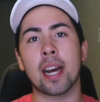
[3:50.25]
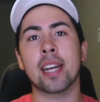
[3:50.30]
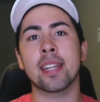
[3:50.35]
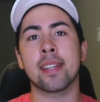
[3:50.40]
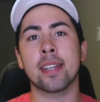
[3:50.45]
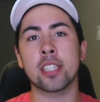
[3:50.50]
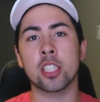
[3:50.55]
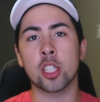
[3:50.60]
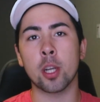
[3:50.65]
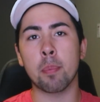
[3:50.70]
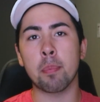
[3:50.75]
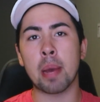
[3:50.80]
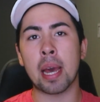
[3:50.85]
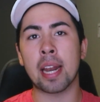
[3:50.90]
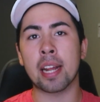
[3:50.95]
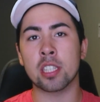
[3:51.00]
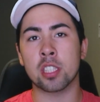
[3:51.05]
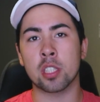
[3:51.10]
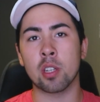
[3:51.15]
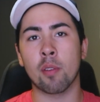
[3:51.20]
I think Jim
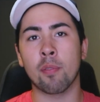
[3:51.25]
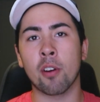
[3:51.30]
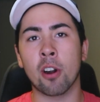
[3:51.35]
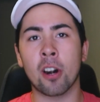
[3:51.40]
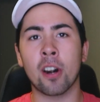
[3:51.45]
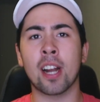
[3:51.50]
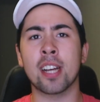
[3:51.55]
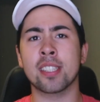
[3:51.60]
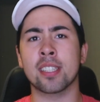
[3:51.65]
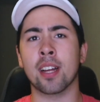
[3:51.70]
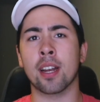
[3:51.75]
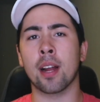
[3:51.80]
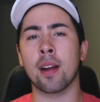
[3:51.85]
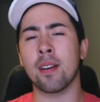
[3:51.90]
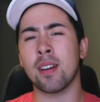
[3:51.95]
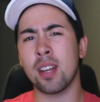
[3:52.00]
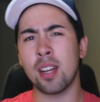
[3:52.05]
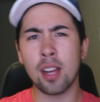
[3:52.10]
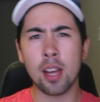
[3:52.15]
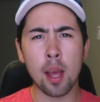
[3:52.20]
Benning so far has done a